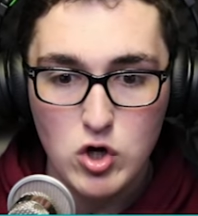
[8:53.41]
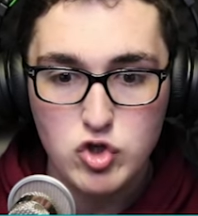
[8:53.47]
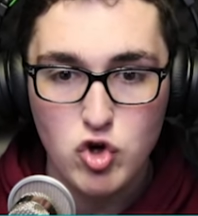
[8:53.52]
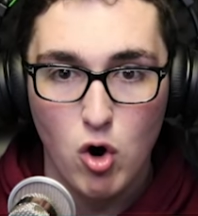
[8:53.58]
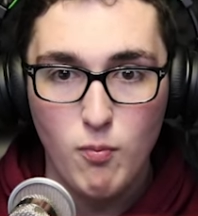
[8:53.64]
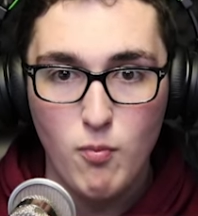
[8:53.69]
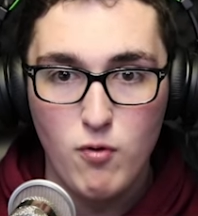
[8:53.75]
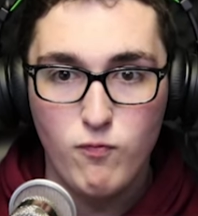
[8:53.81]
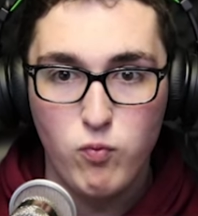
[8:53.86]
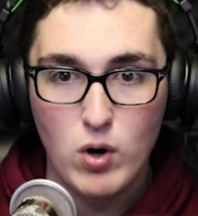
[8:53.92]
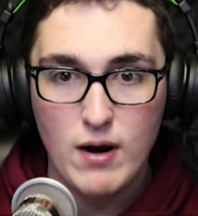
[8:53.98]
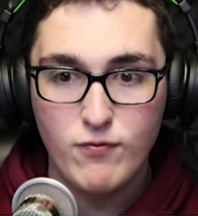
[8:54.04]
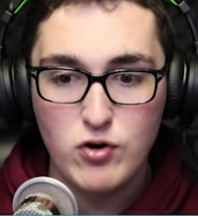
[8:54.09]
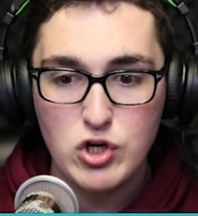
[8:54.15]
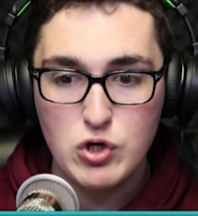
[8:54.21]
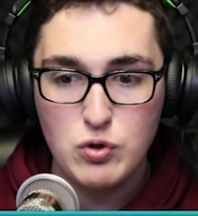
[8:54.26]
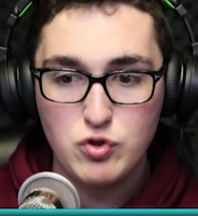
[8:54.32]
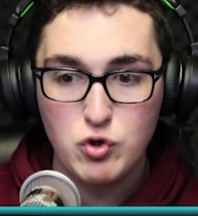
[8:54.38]
Don't move. Whatever
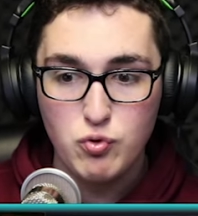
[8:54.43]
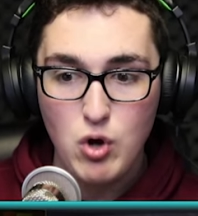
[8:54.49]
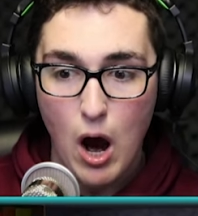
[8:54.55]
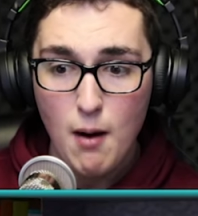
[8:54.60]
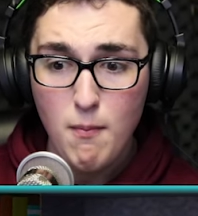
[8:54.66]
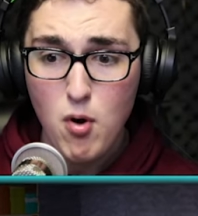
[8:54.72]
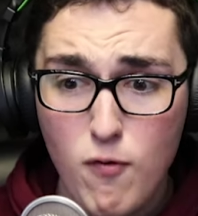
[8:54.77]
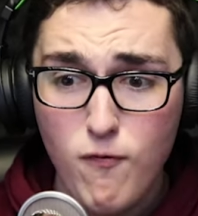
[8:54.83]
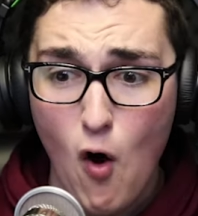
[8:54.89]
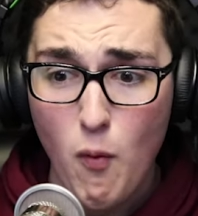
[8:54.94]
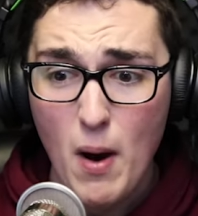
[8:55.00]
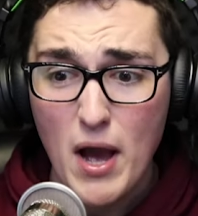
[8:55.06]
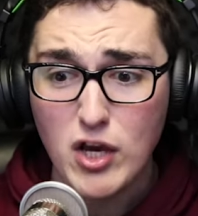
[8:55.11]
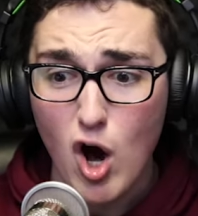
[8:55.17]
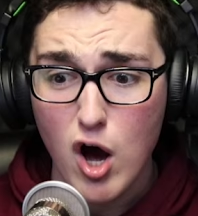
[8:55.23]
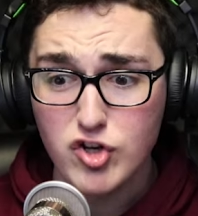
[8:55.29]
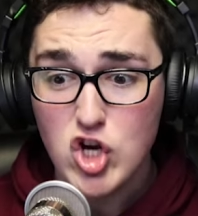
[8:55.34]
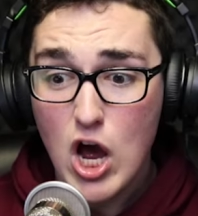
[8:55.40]
you do, do not move. Oh, oh my
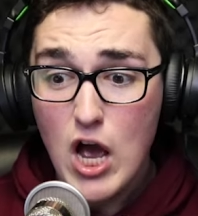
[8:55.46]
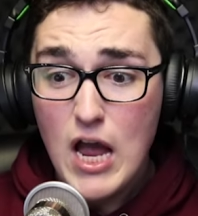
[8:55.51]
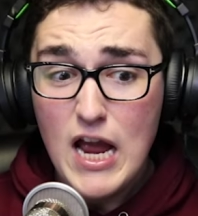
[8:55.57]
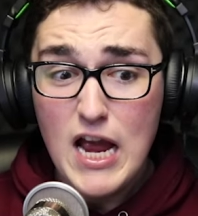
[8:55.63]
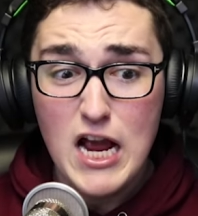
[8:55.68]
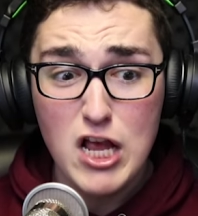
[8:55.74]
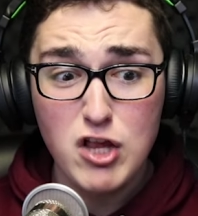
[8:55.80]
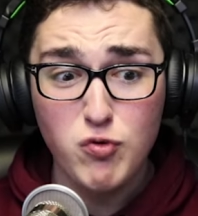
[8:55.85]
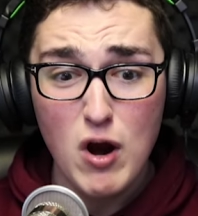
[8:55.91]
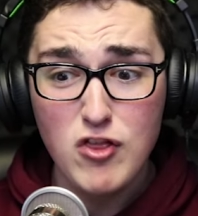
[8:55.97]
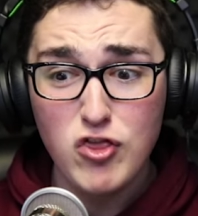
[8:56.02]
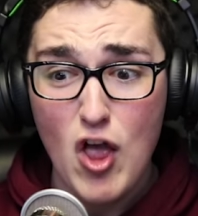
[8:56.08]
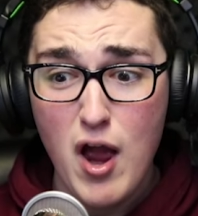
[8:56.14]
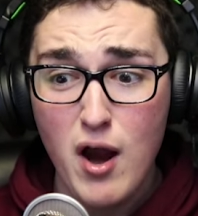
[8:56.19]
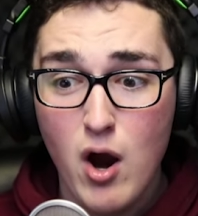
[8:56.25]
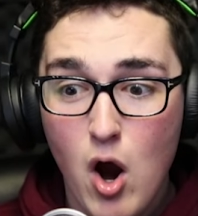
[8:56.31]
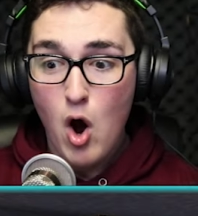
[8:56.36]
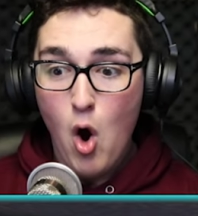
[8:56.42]
gosh, he's oh, right there.
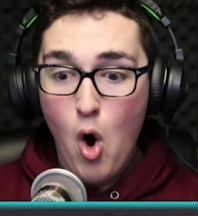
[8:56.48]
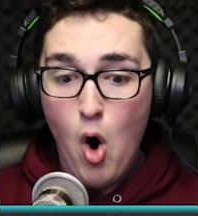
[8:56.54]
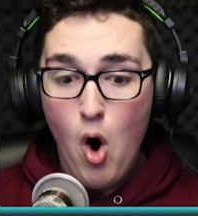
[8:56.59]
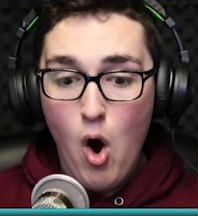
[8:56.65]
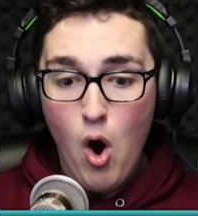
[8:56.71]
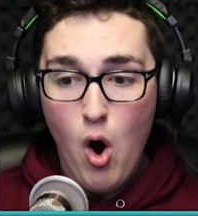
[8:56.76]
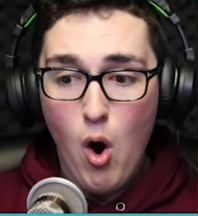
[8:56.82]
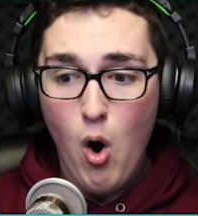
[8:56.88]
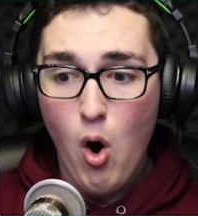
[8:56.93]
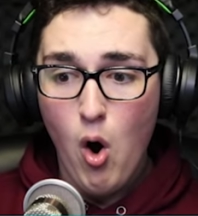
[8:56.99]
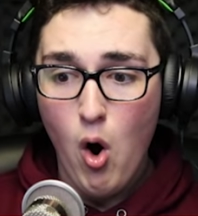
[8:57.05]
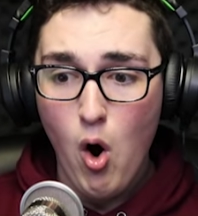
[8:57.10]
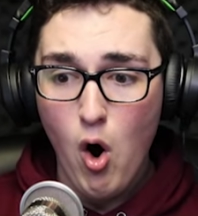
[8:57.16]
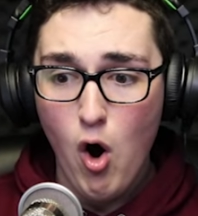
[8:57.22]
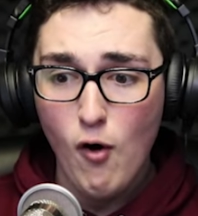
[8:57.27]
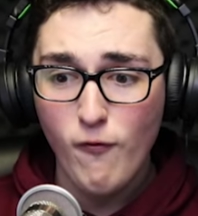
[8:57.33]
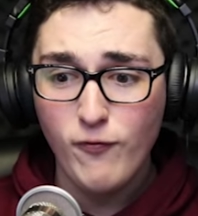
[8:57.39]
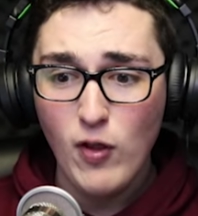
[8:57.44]
he Just got hidden.
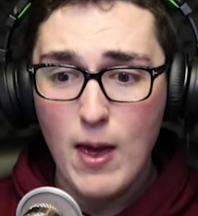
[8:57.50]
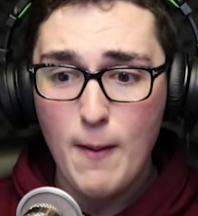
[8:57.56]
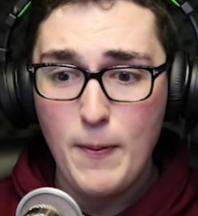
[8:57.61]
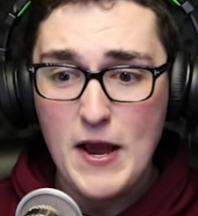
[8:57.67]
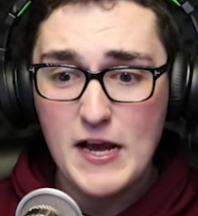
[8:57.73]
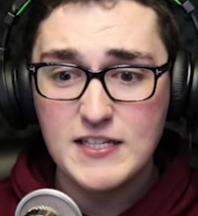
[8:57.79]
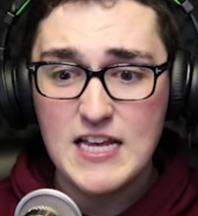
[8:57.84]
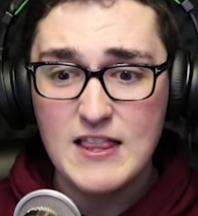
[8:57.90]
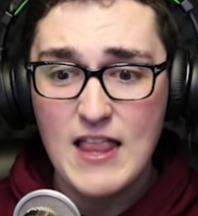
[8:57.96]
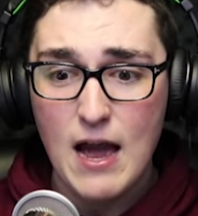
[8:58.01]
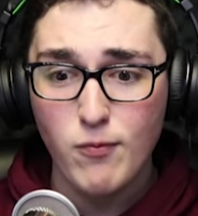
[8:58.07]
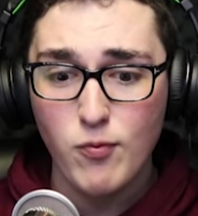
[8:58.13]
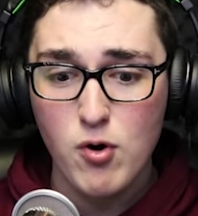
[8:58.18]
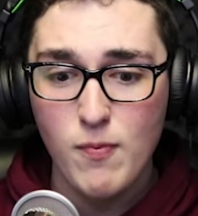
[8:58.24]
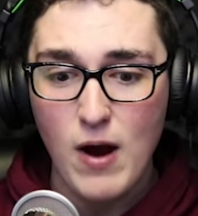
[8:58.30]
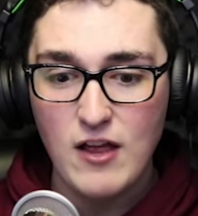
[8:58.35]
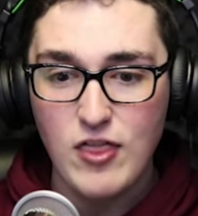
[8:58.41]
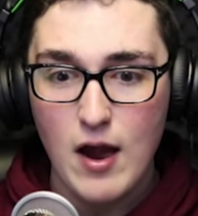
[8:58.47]
Oh, flip! He's in that
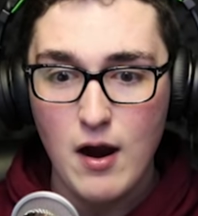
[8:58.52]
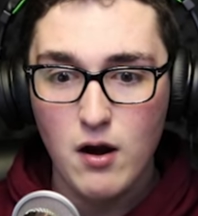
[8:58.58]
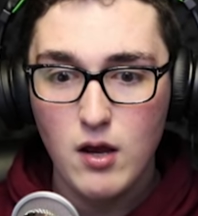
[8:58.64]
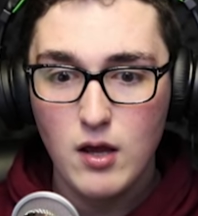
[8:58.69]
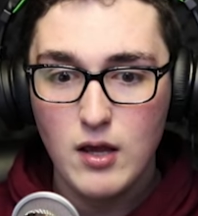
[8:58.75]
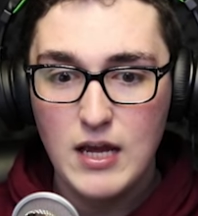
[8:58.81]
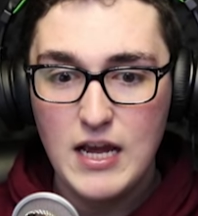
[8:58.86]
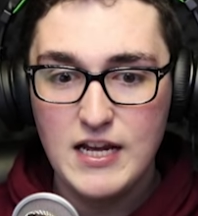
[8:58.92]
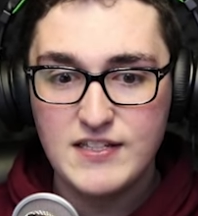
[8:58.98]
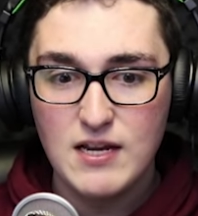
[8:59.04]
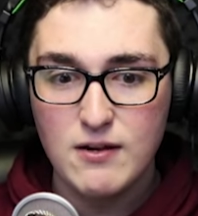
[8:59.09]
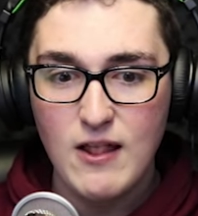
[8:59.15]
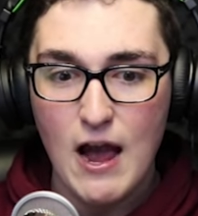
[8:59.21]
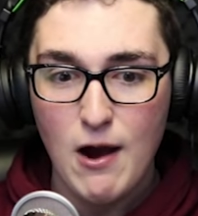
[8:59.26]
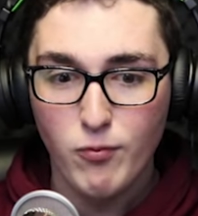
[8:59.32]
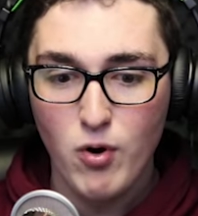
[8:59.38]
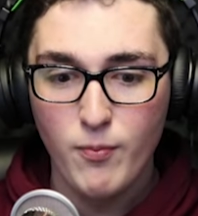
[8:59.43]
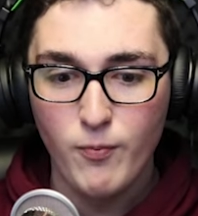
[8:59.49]
room right there. He's in
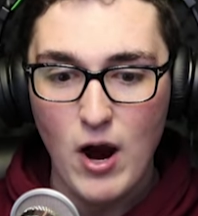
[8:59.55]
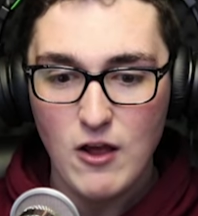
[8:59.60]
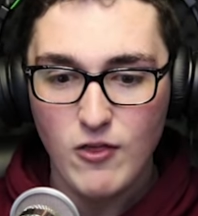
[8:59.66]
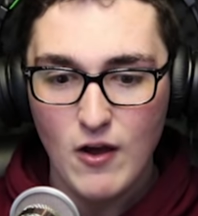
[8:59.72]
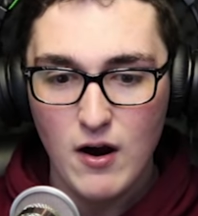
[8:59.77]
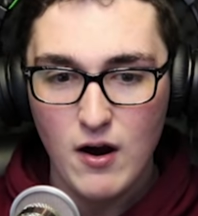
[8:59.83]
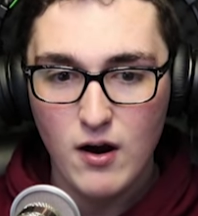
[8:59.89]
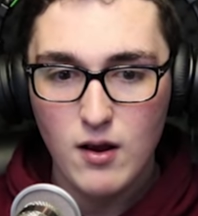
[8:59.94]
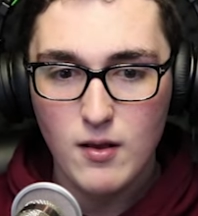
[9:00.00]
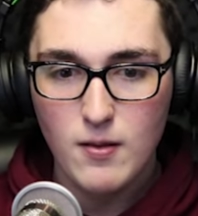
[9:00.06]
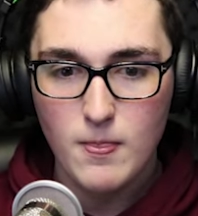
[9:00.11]
that room right there.